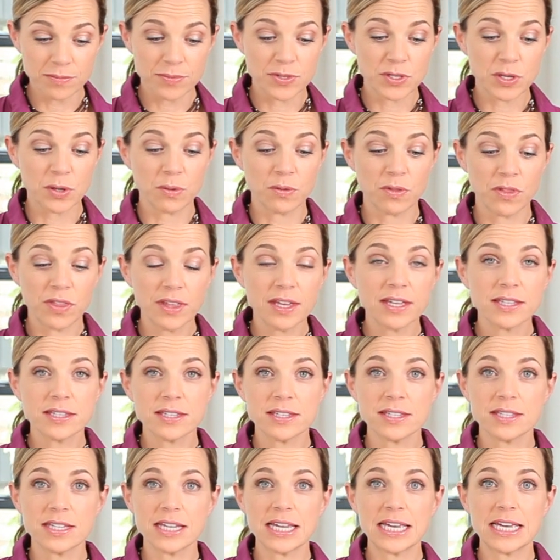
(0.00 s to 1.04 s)
So
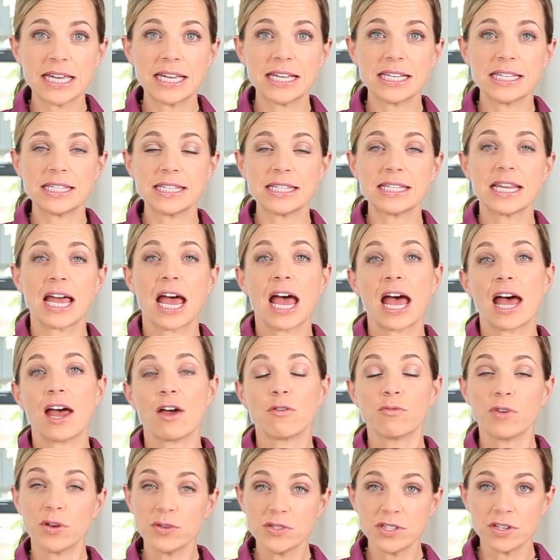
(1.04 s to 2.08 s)
this is
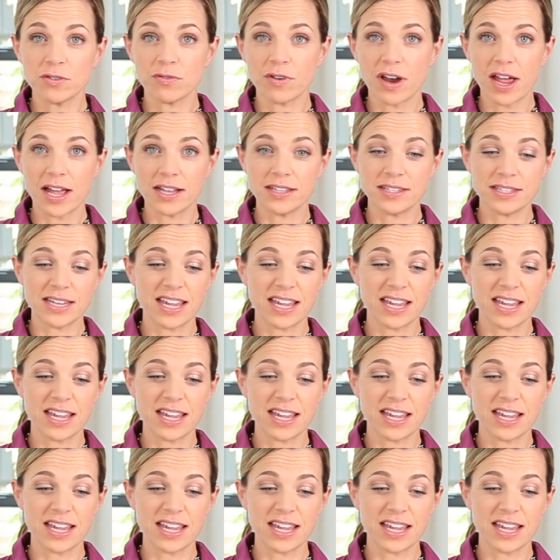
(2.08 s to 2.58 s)
roasted reds.